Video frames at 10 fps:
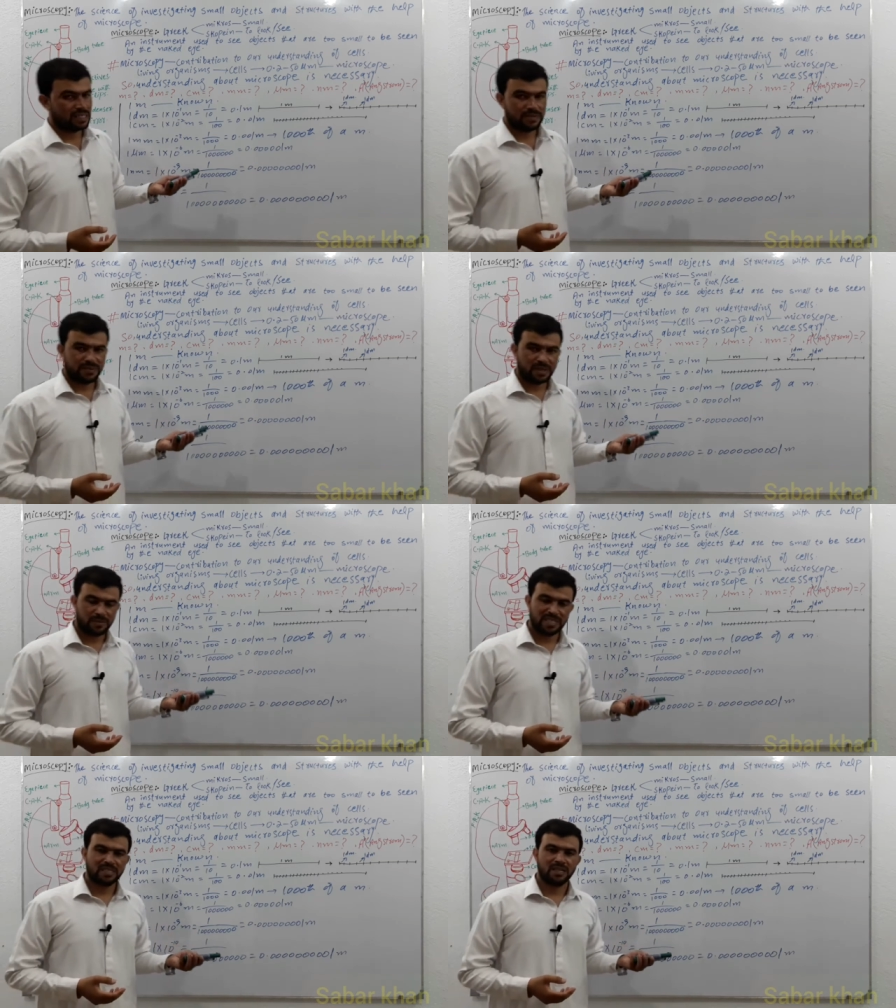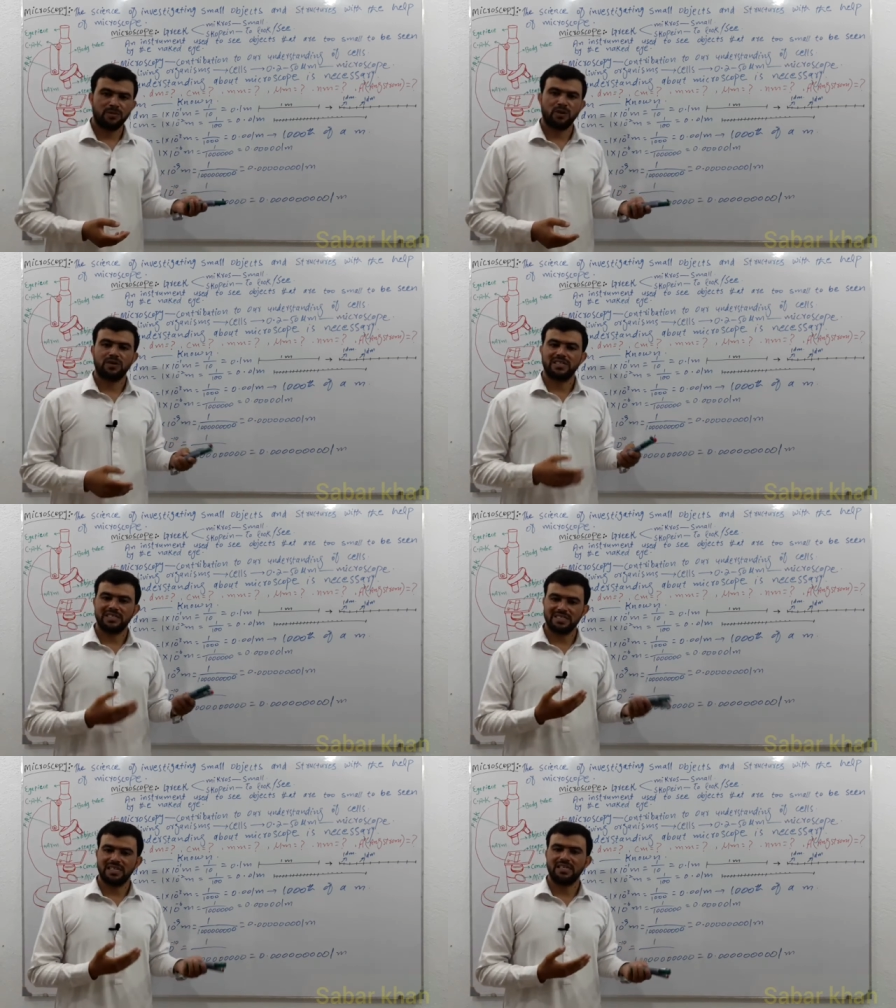information about the
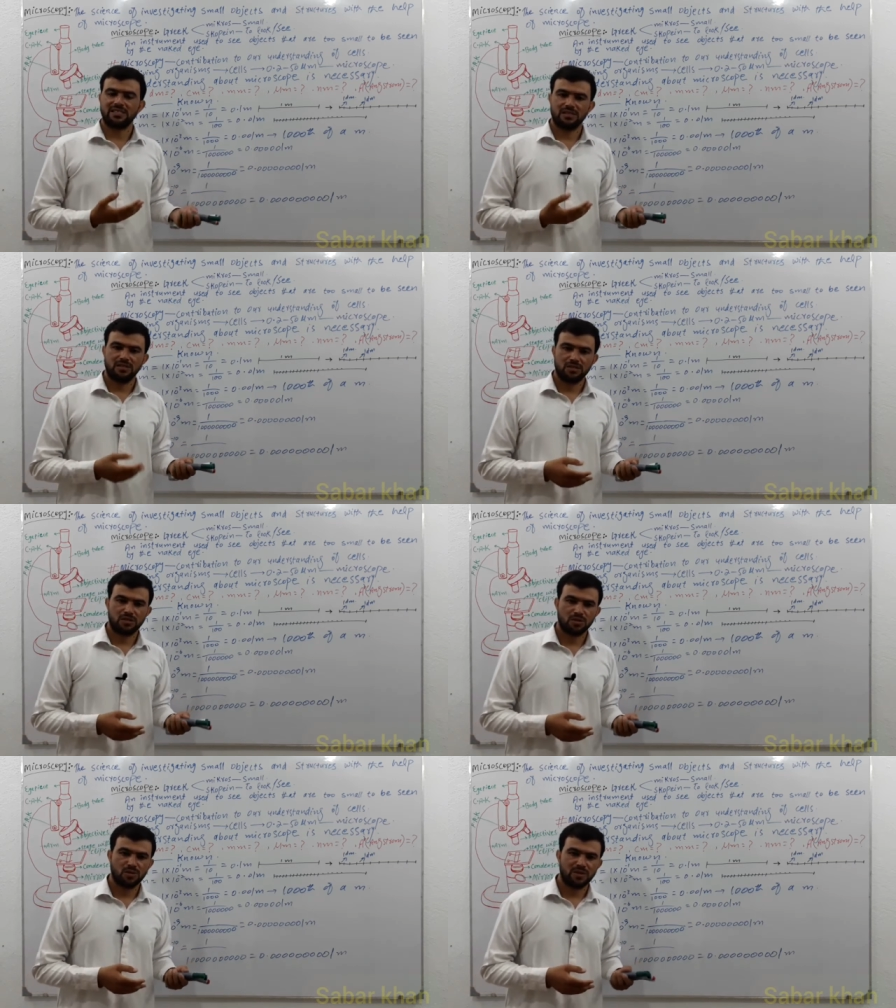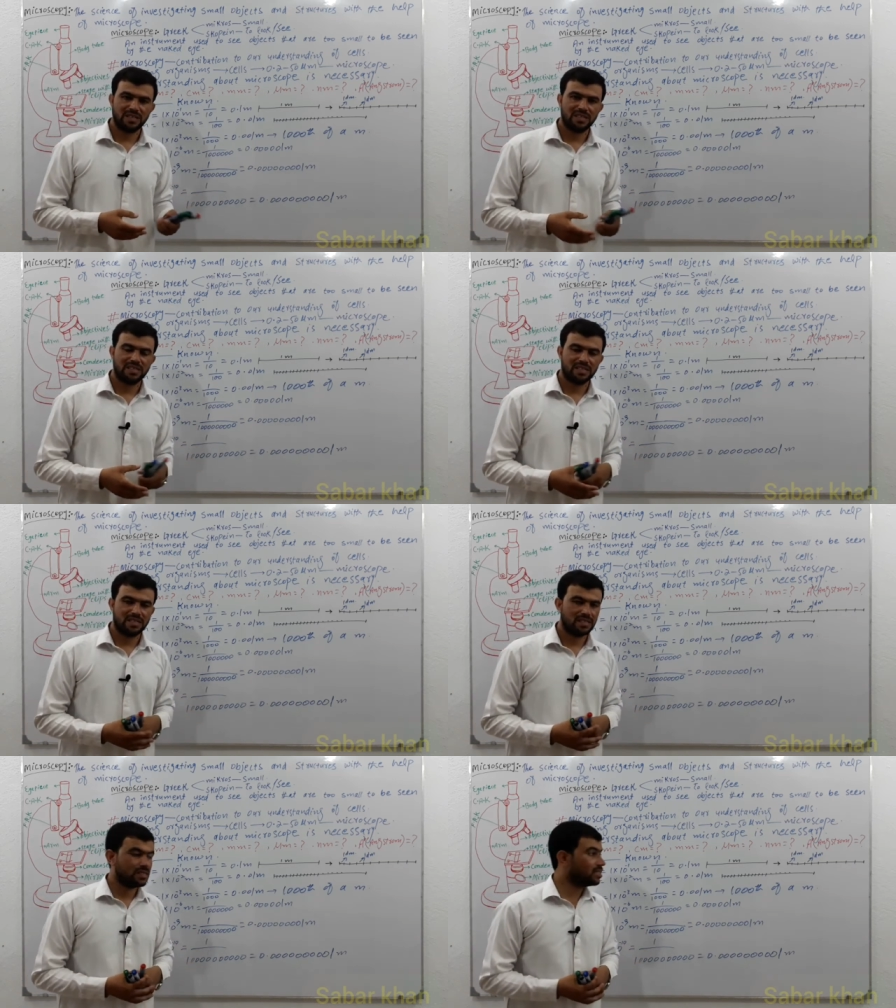cells so we
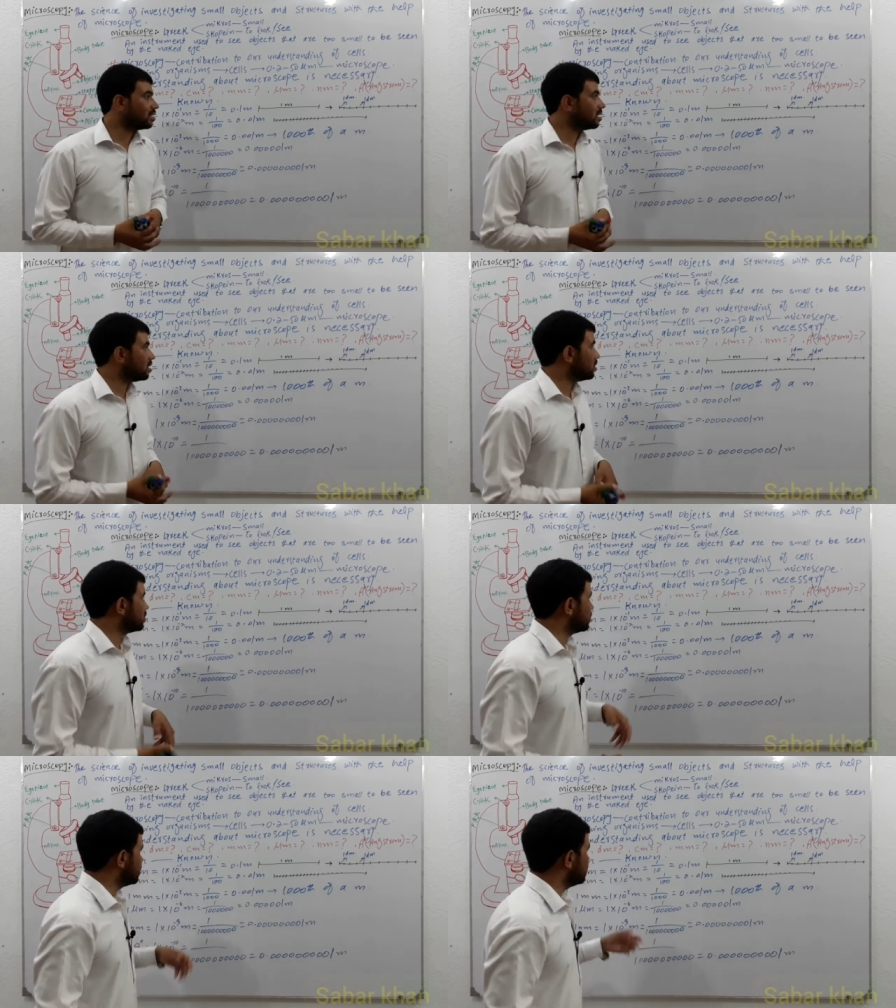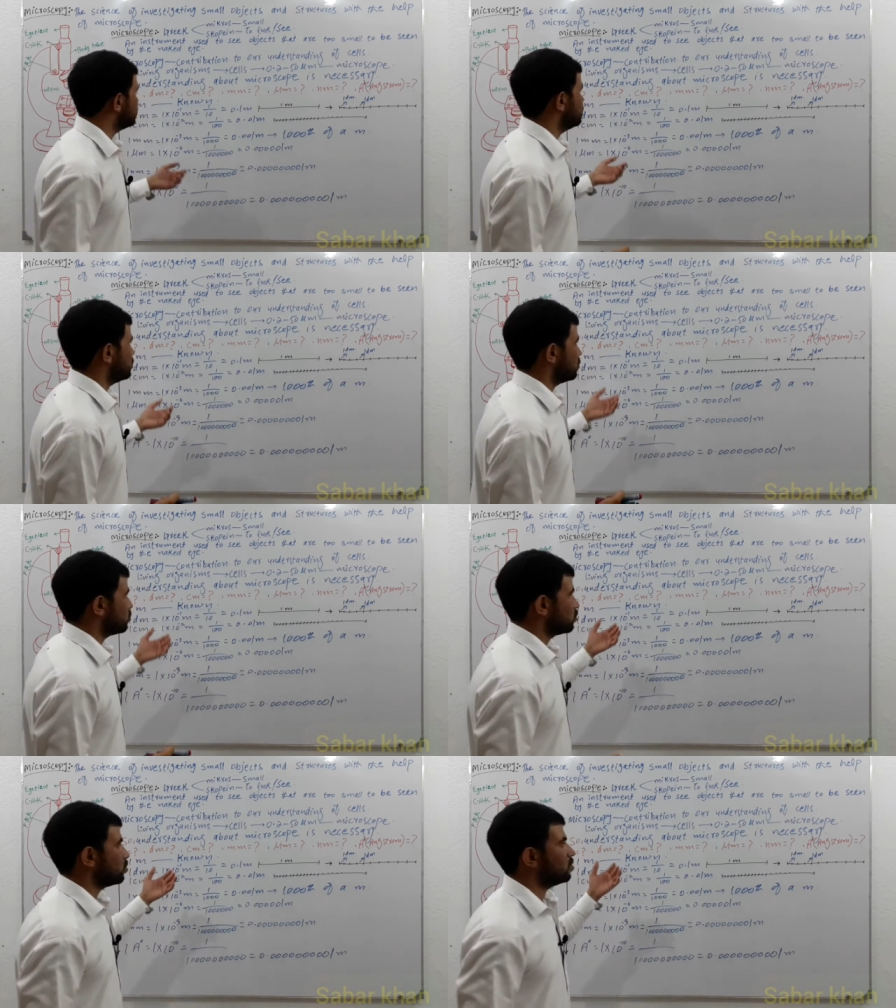need
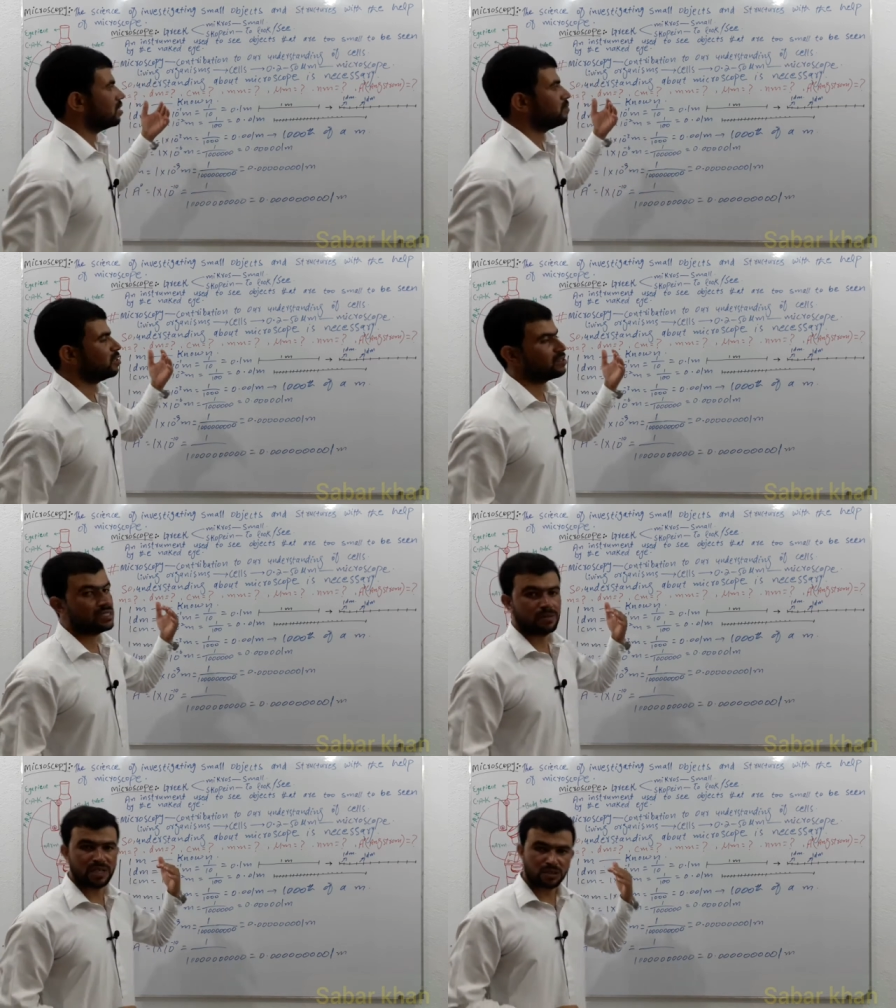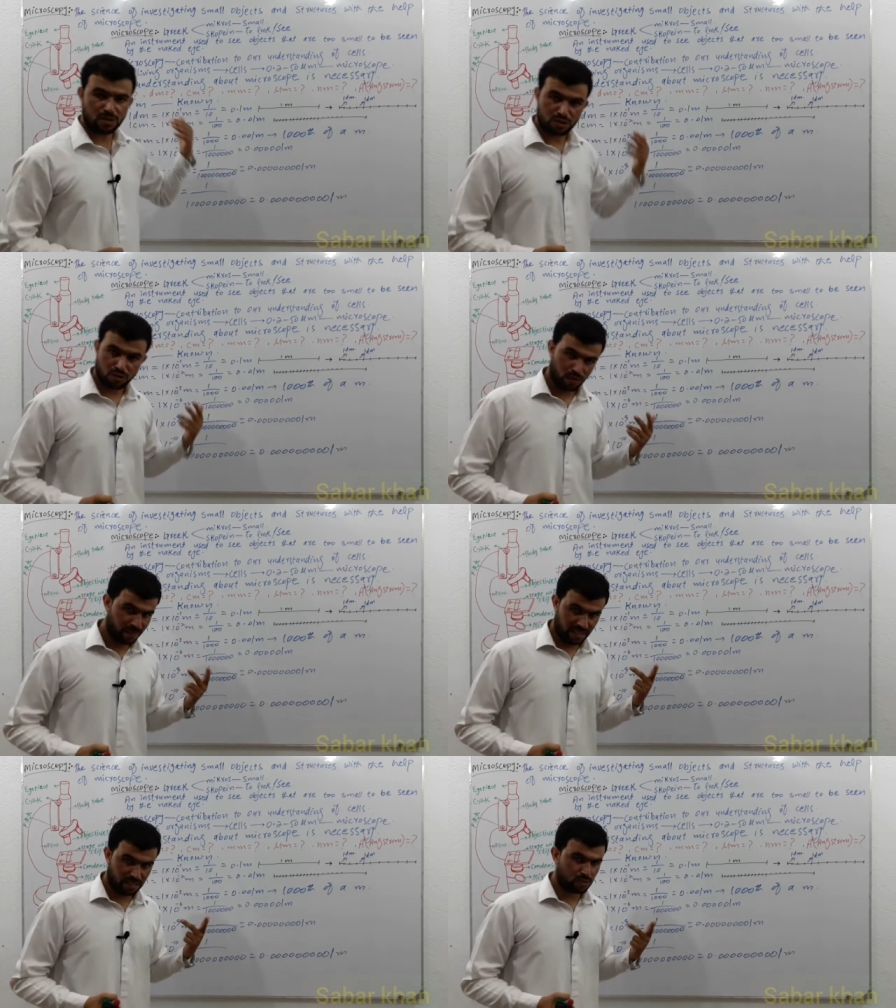to know about the microscope
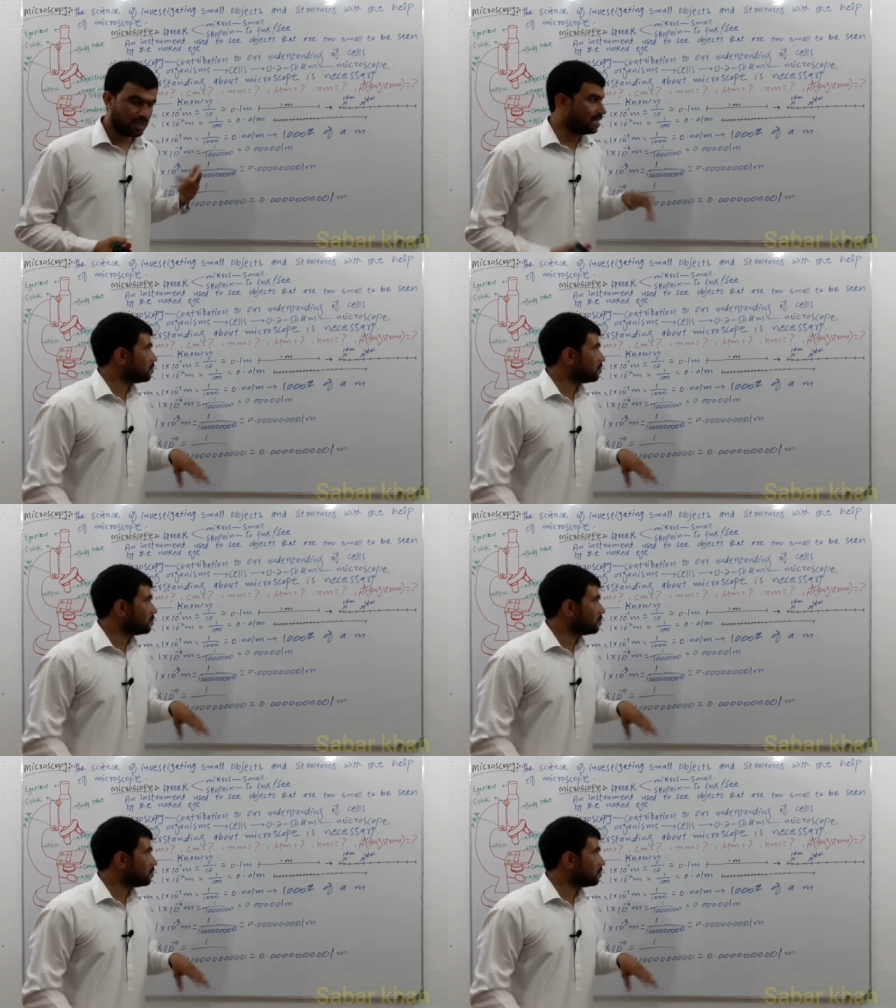as well